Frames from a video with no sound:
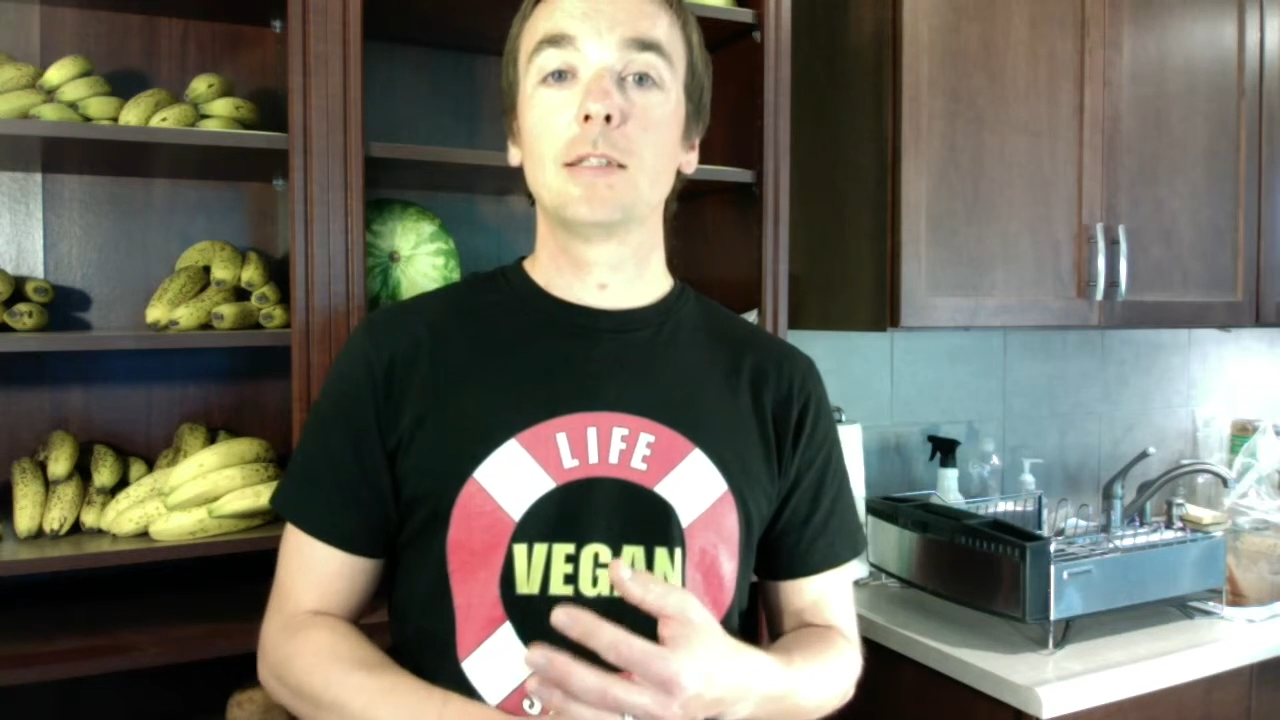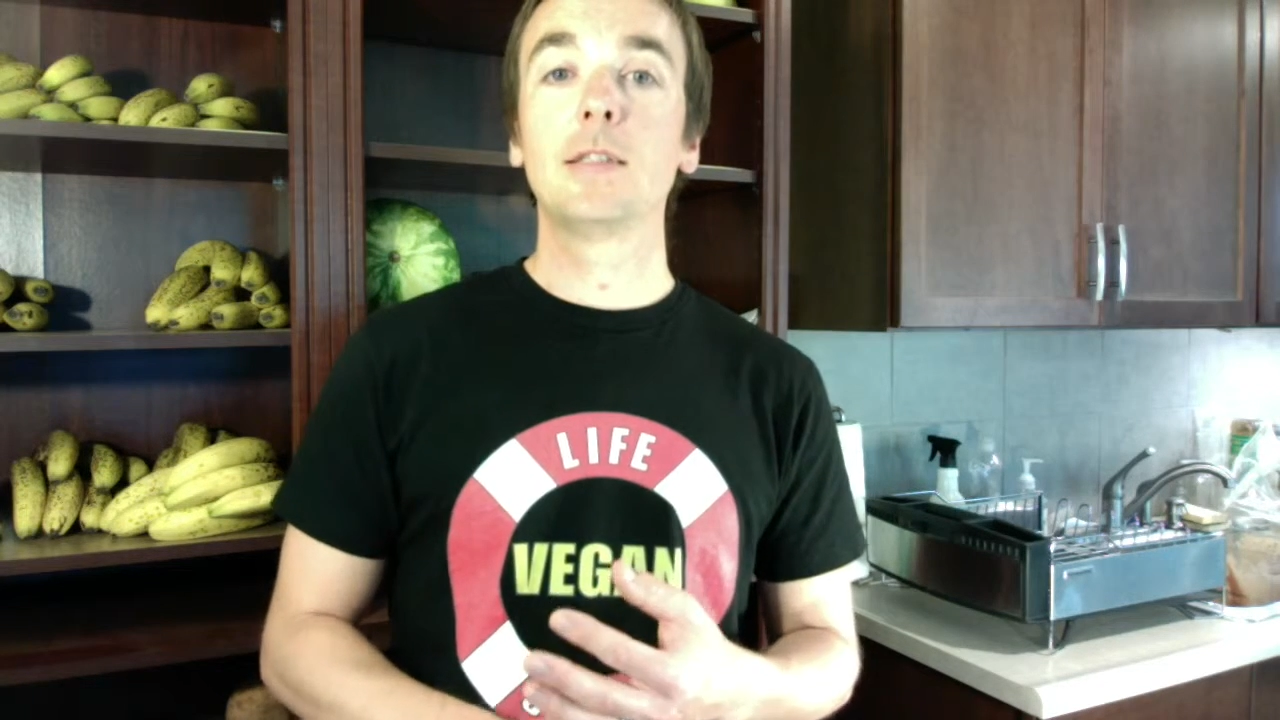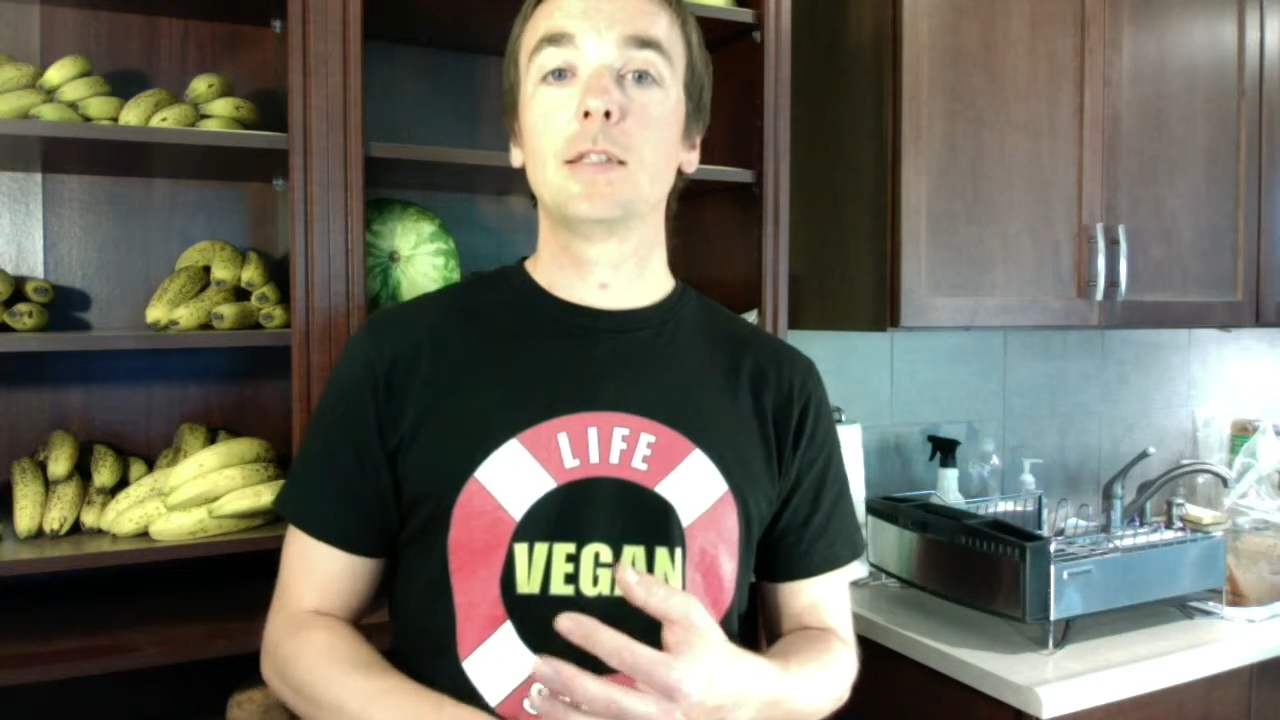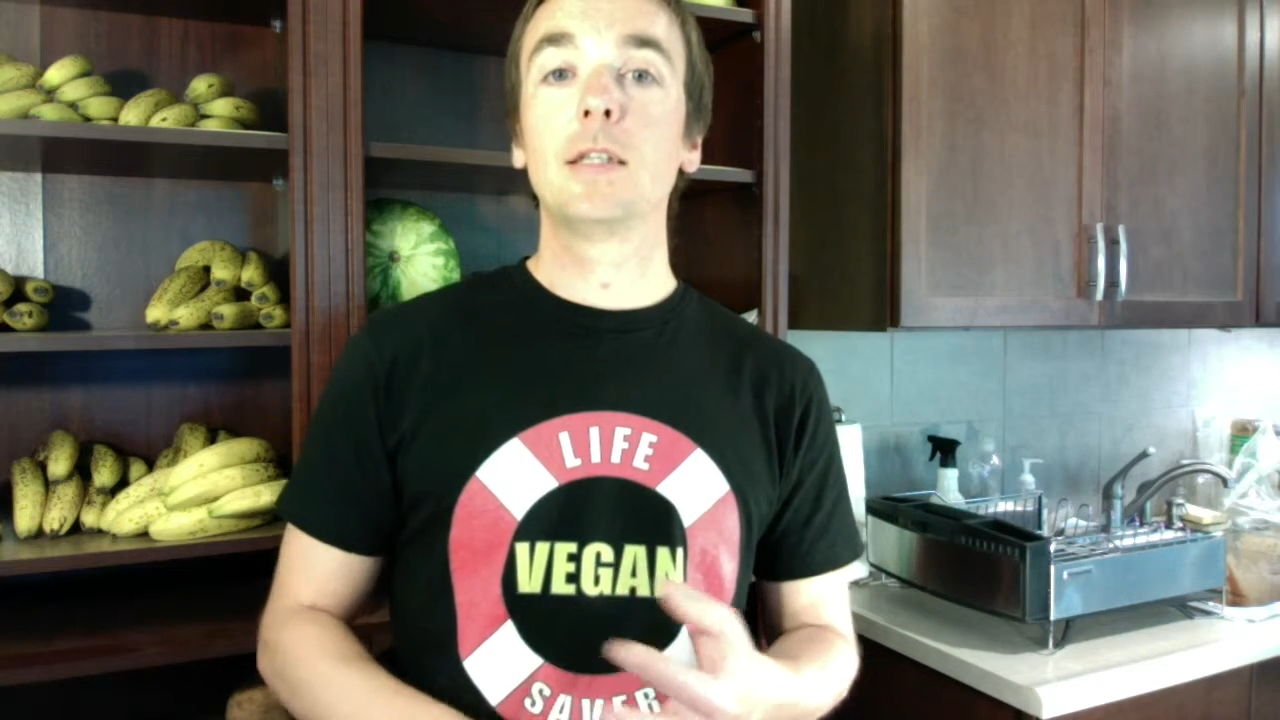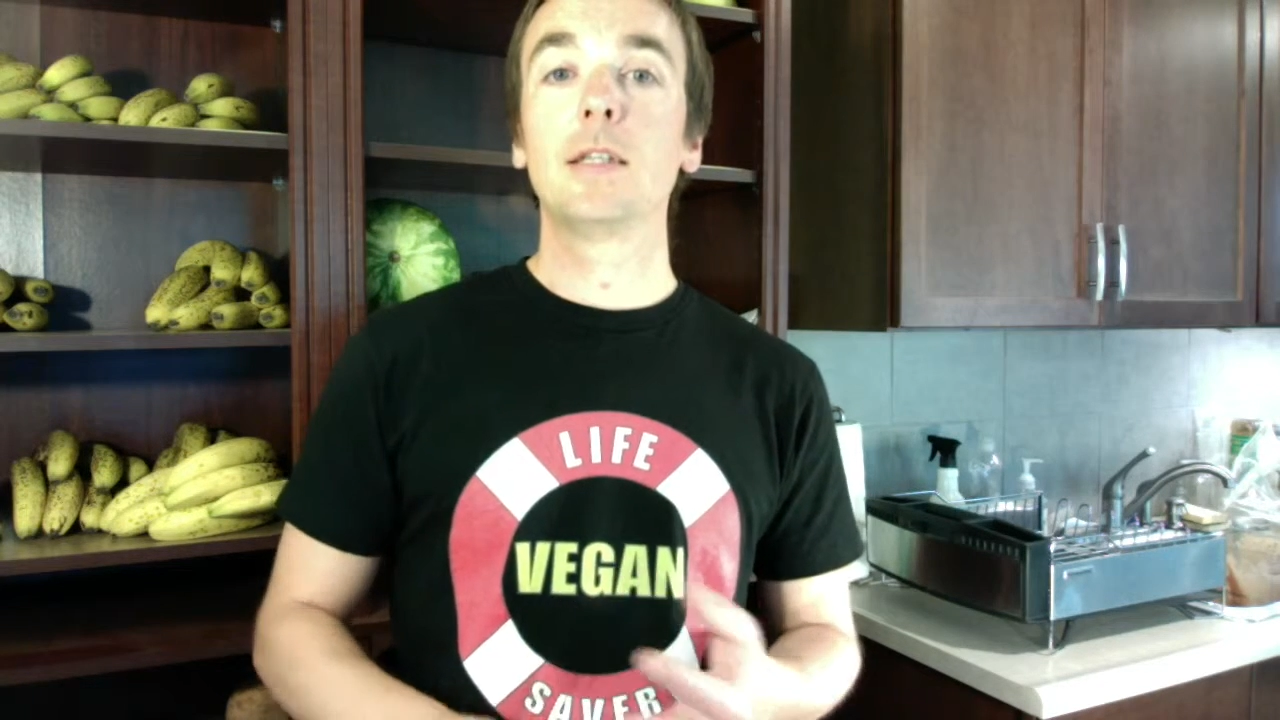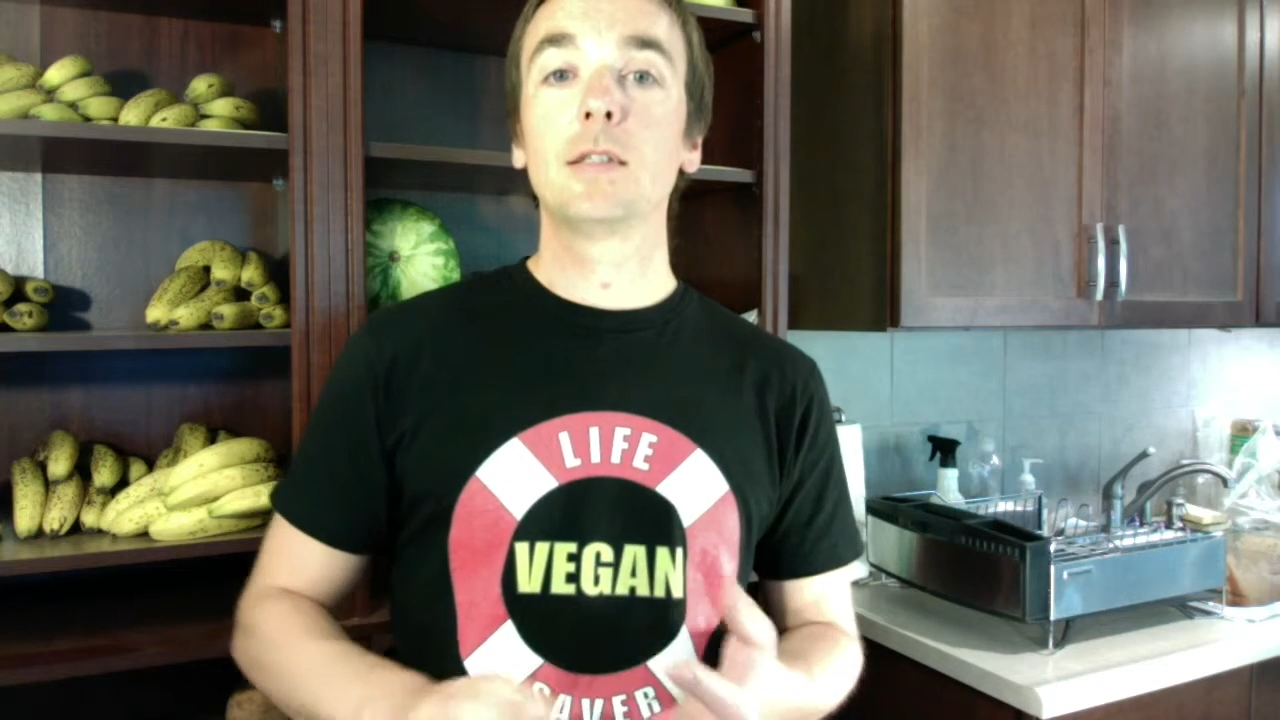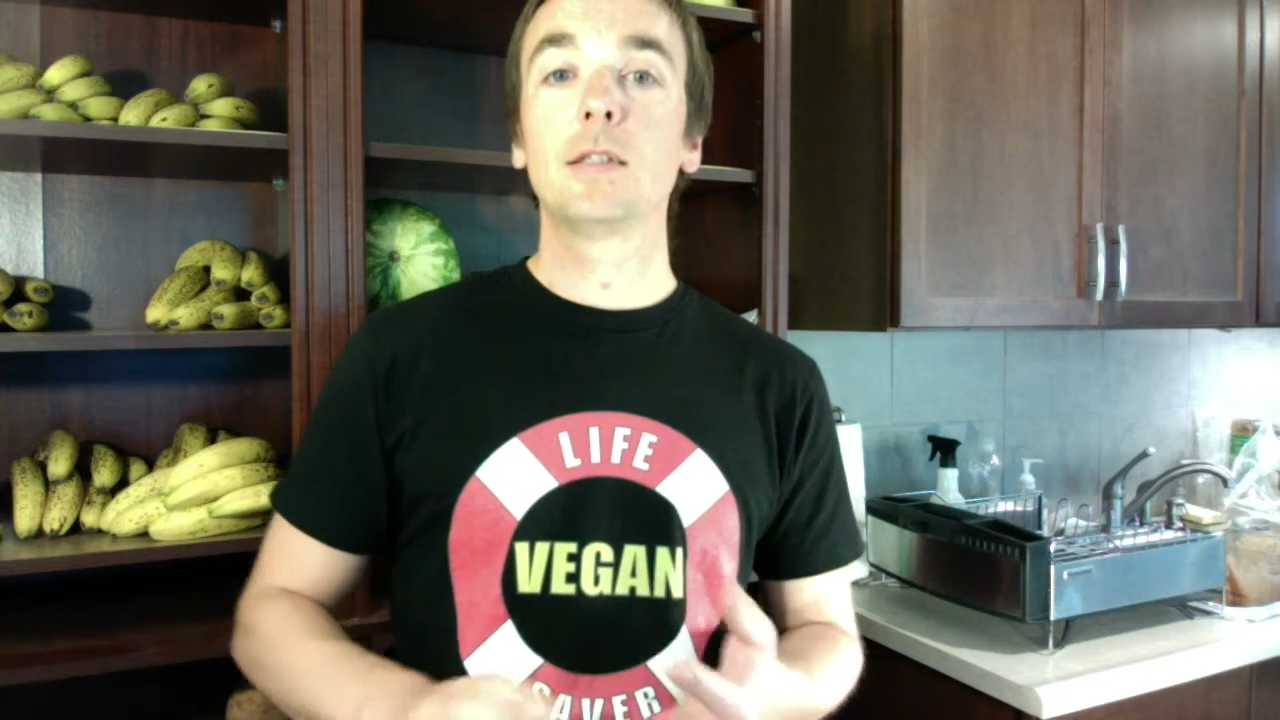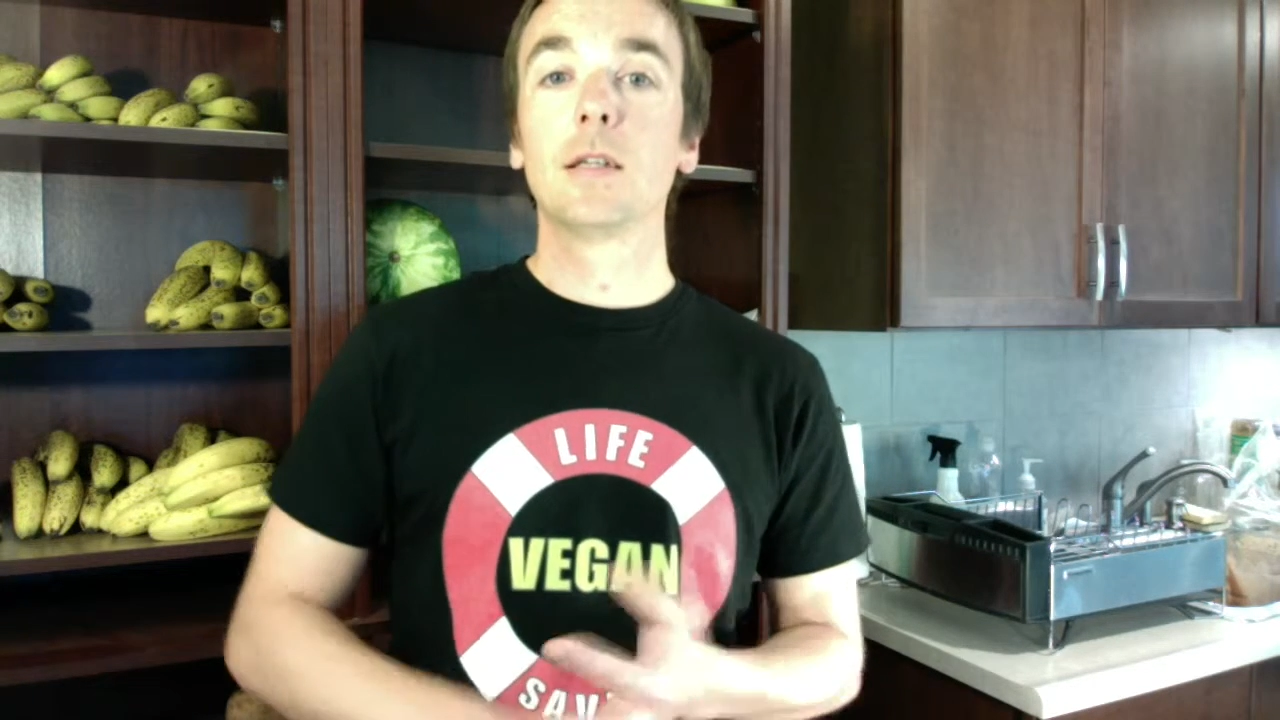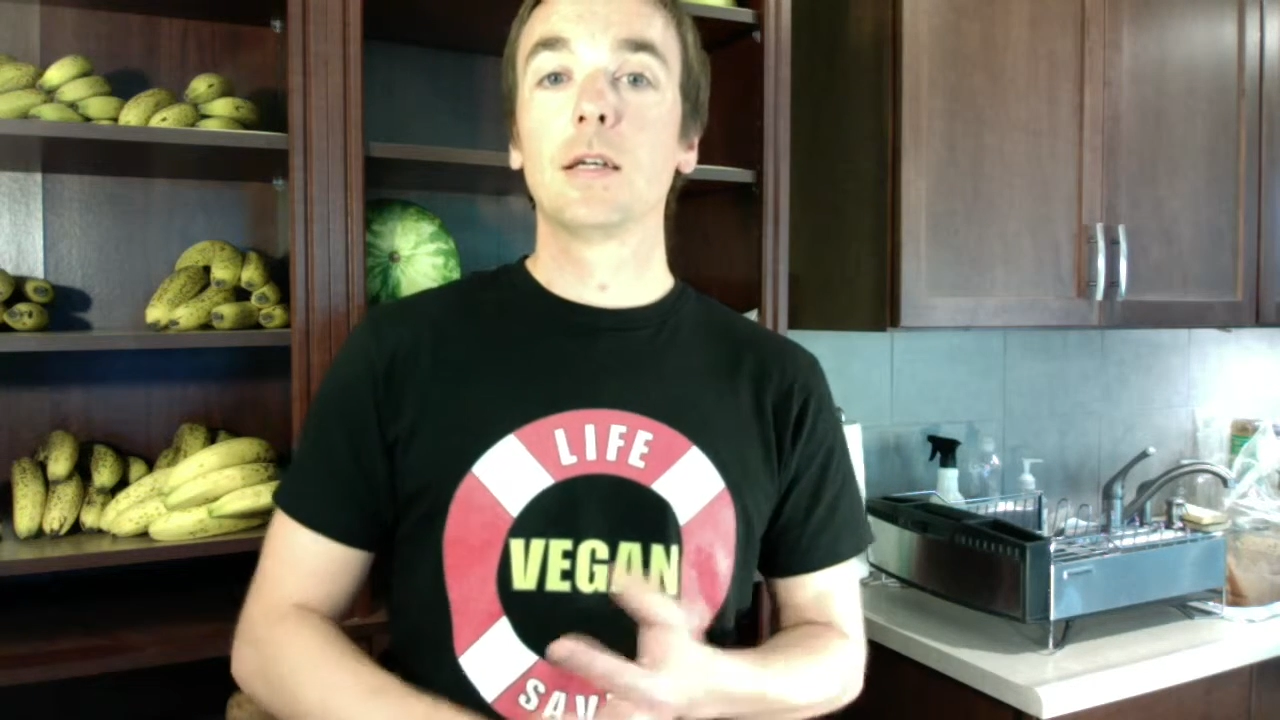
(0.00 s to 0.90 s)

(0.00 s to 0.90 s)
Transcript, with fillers: disease,